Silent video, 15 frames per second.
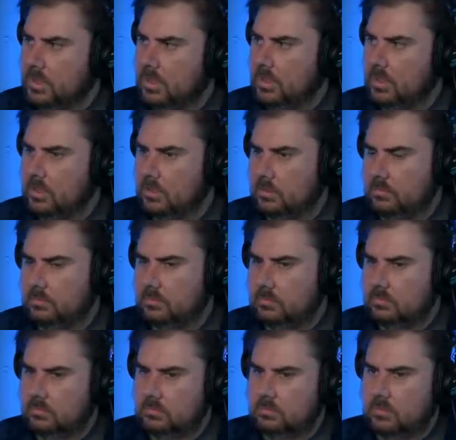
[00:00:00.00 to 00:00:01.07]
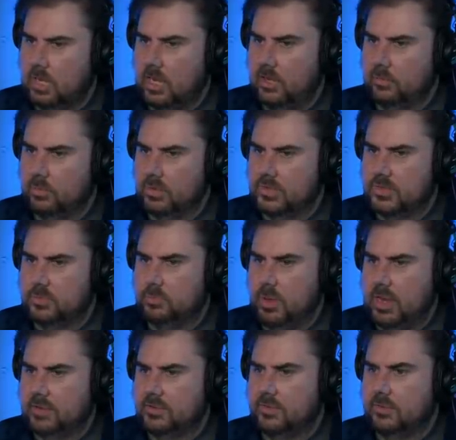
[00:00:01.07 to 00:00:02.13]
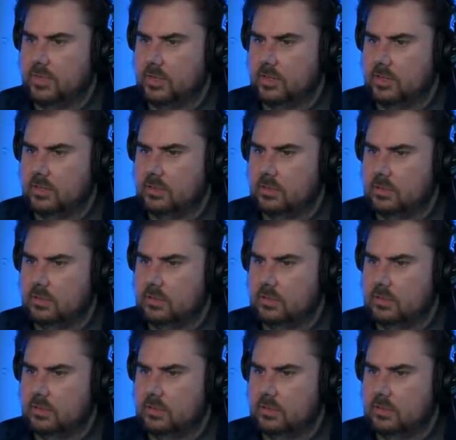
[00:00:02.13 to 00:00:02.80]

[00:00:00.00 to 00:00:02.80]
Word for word: I respect that it